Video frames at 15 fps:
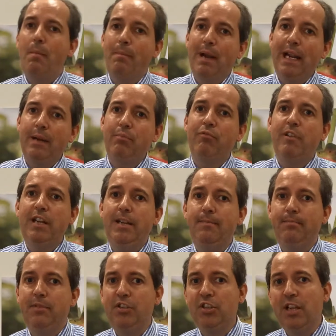On BlackBerry,
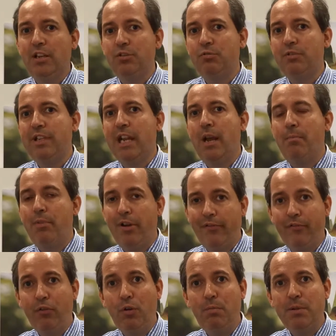the sales were down by
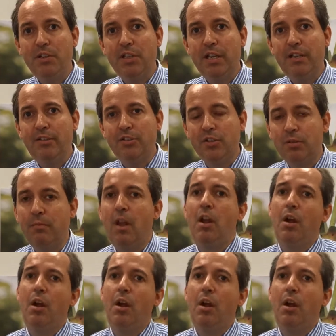4%.